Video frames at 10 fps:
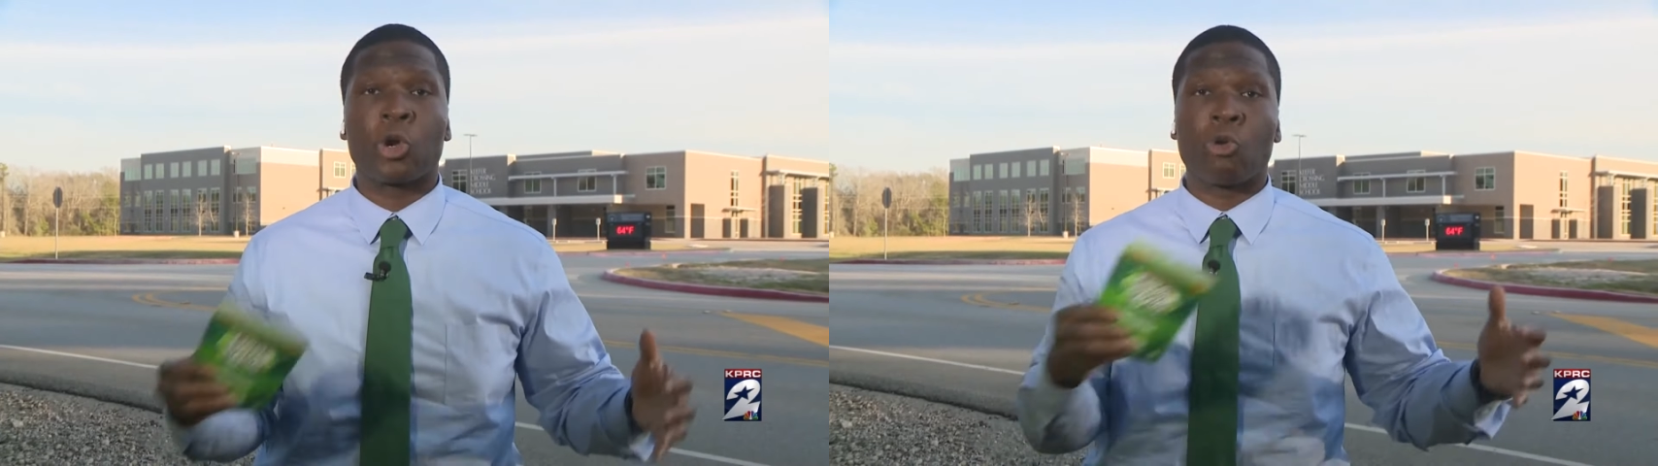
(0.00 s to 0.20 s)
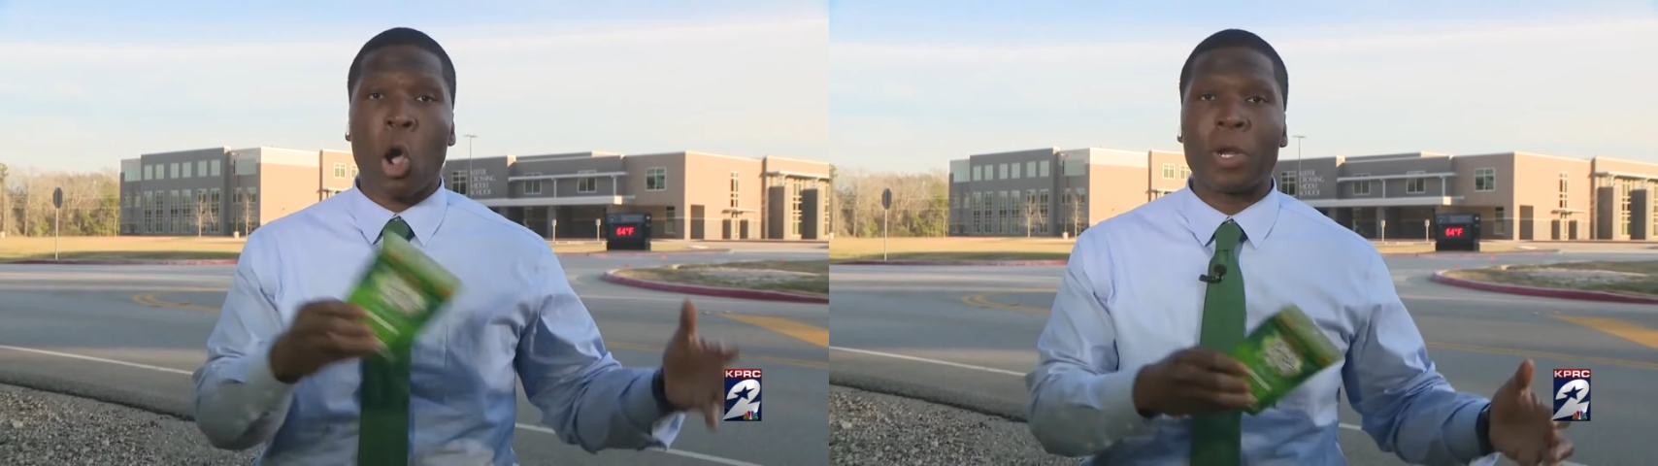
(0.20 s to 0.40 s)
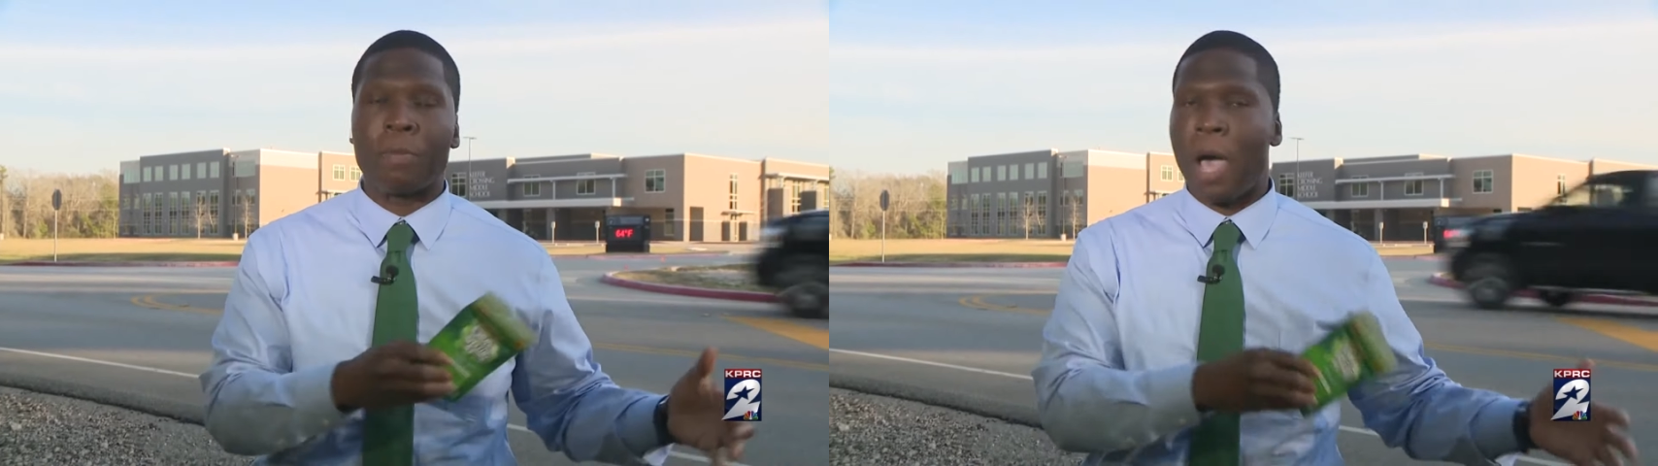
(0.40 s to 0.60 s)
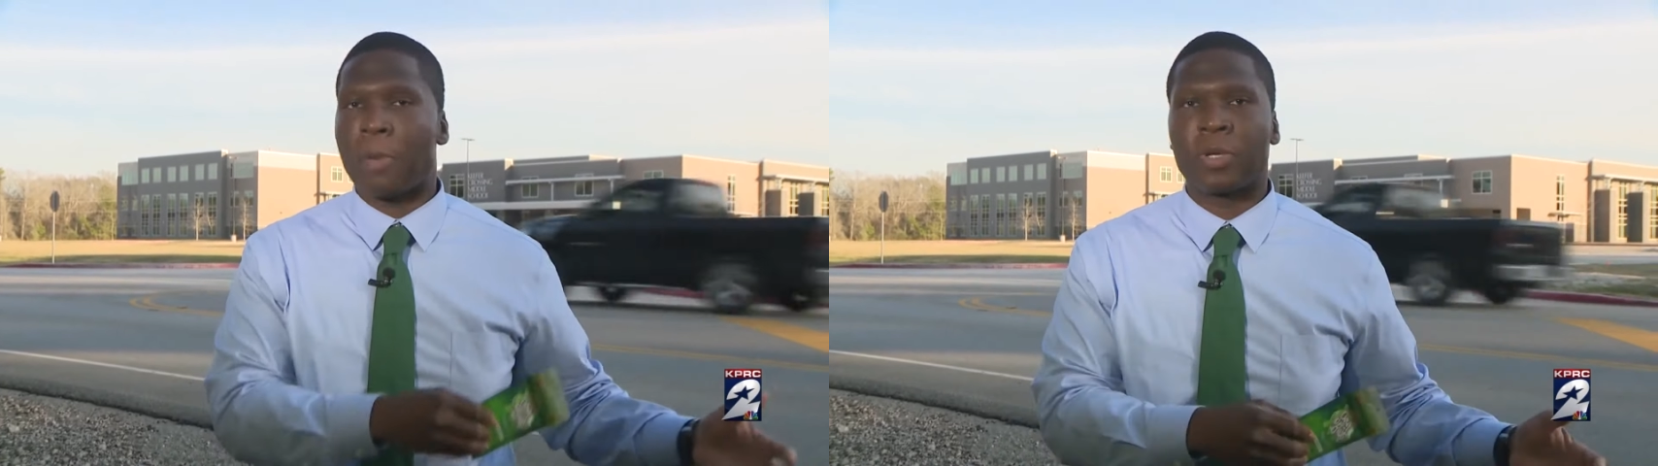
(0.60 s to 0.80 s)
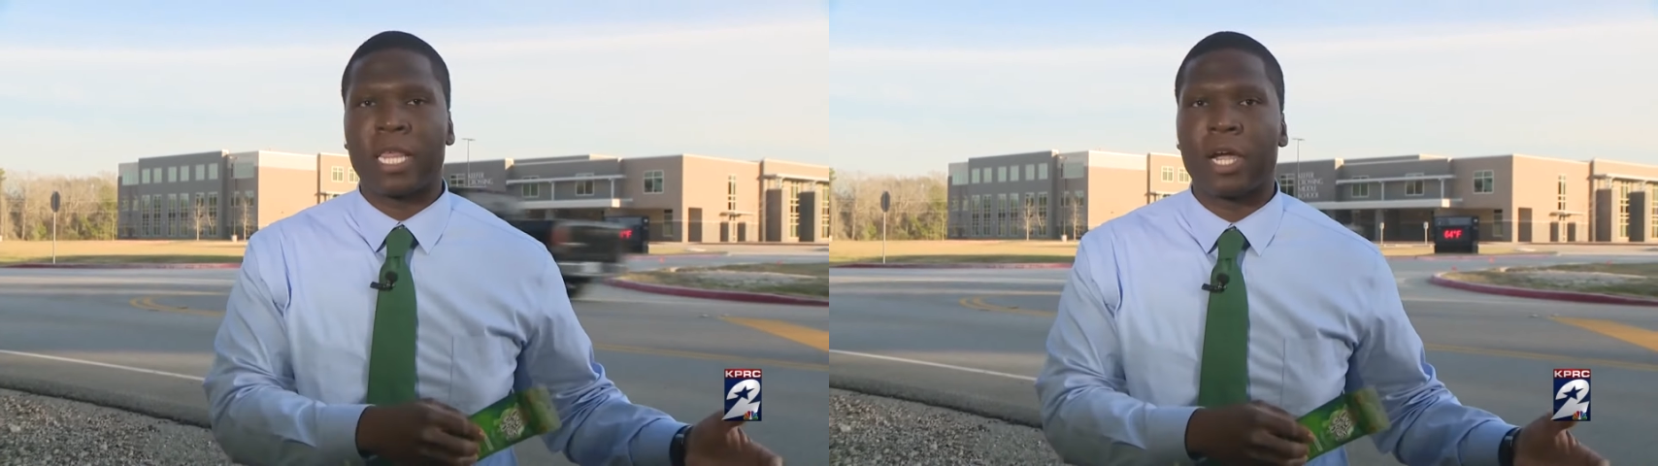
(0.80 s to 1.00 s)
grown in
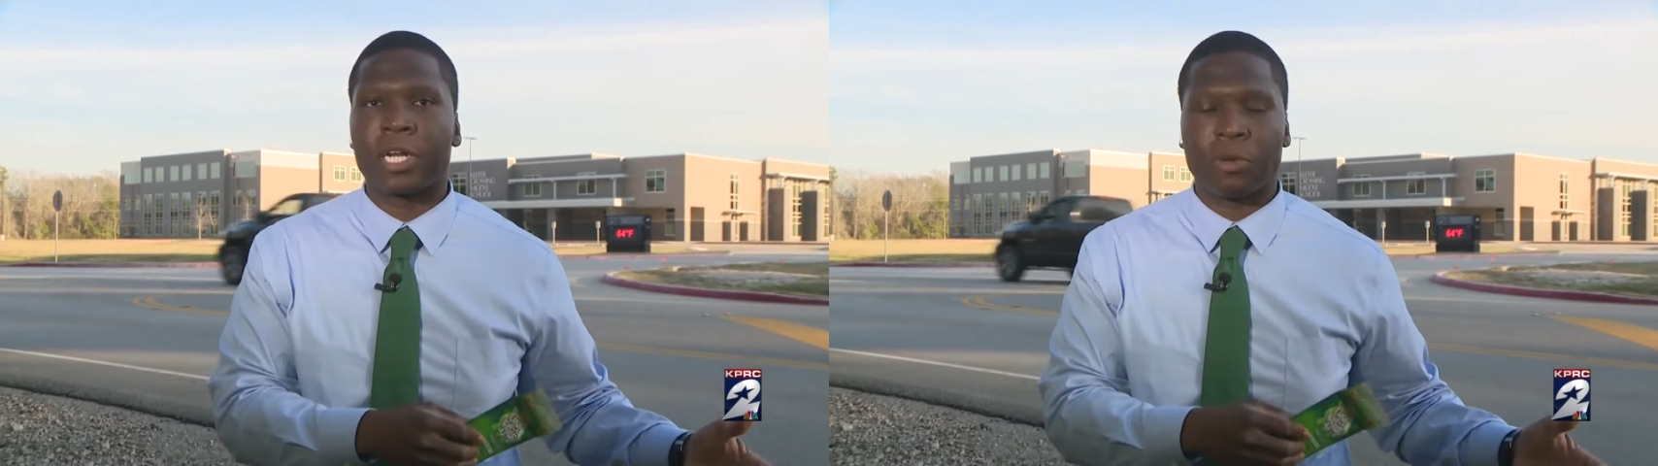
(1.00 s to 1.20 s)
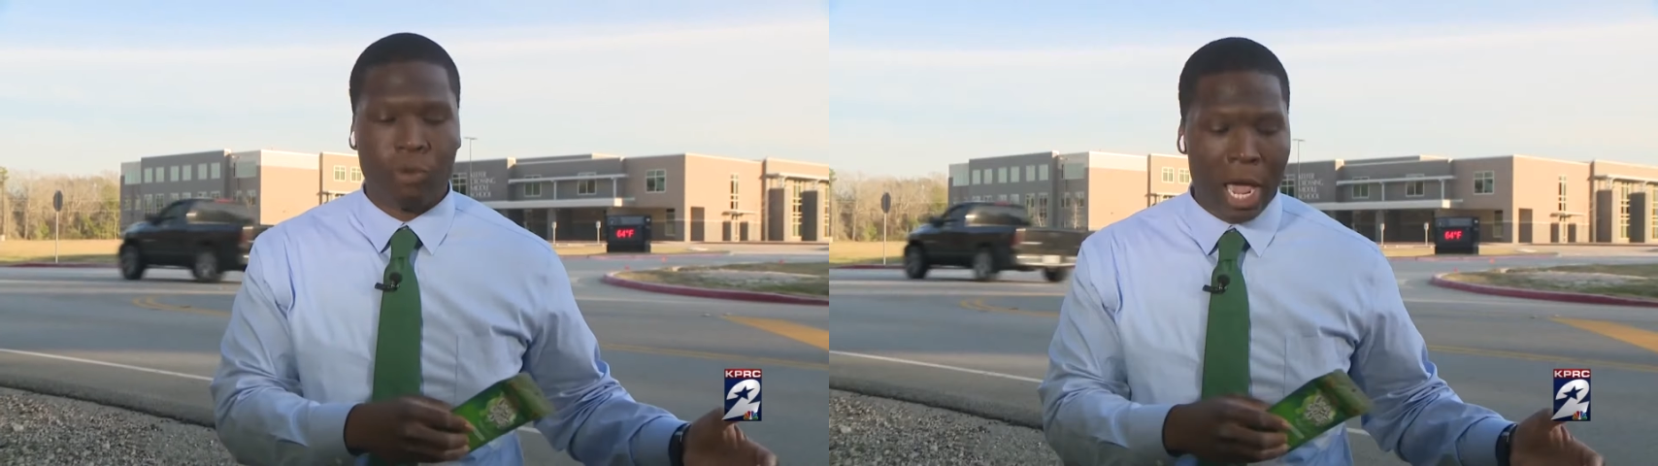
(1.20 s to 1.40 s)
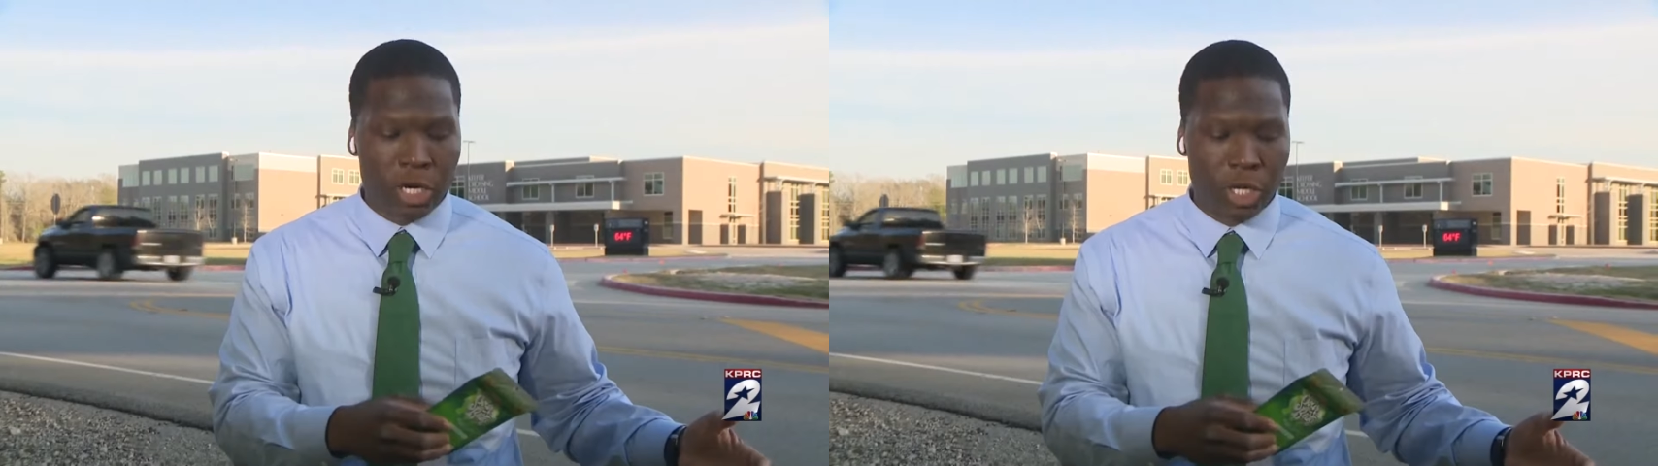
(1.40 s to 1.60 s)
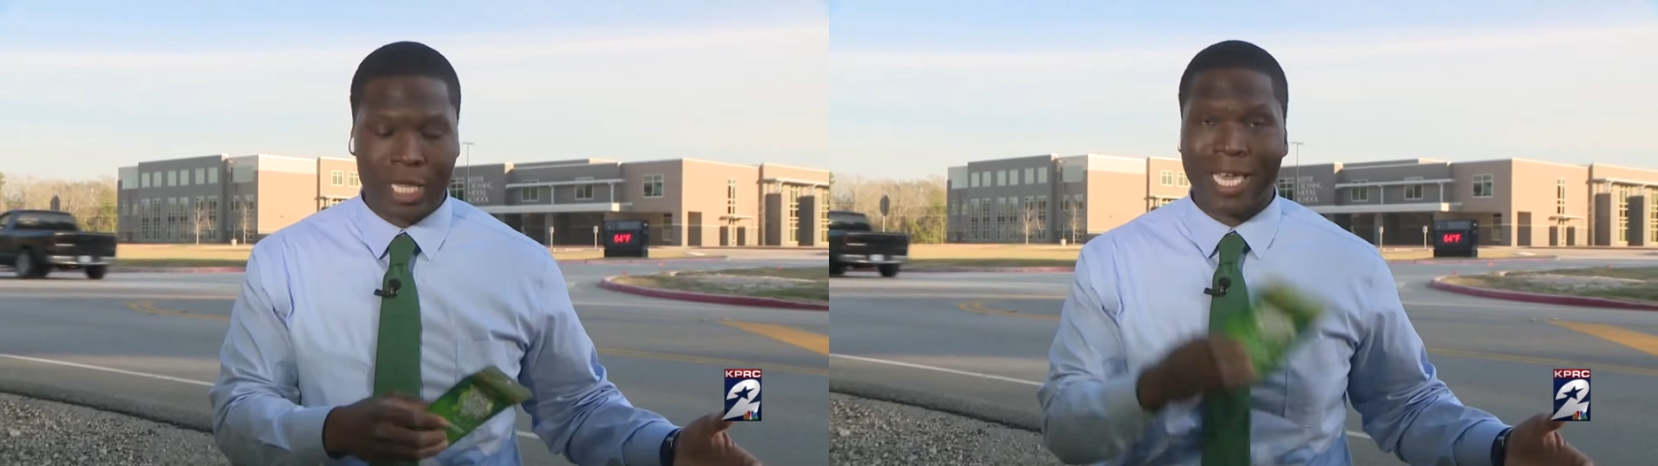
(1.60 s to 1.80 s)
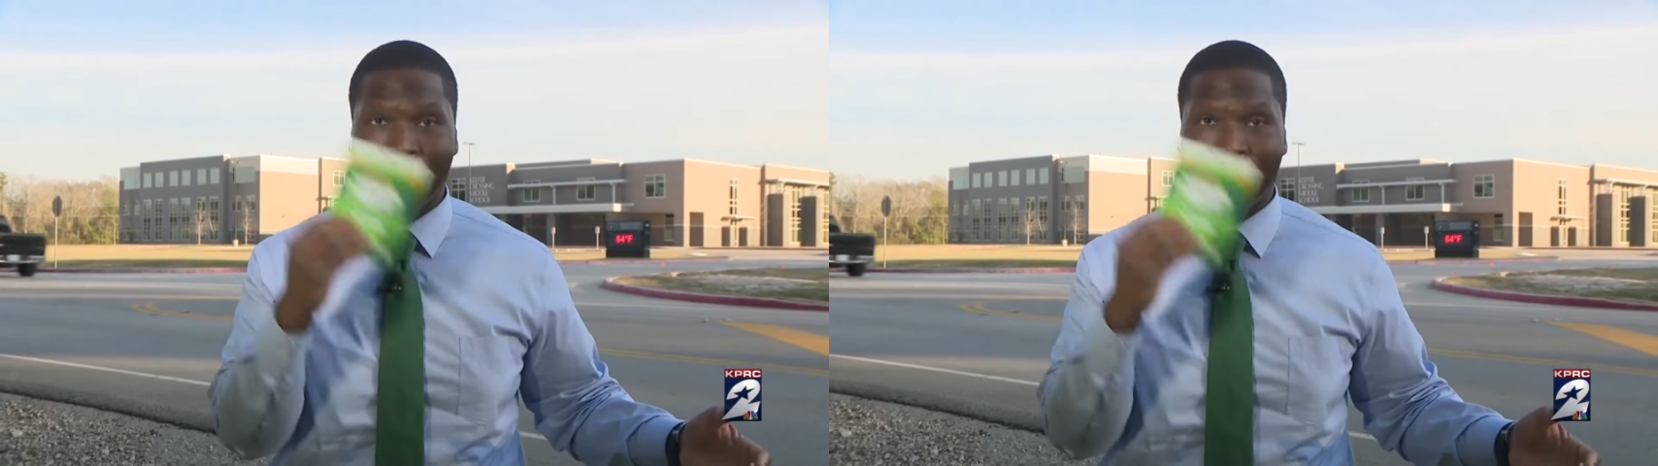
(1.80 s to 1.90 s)
popularity regularly,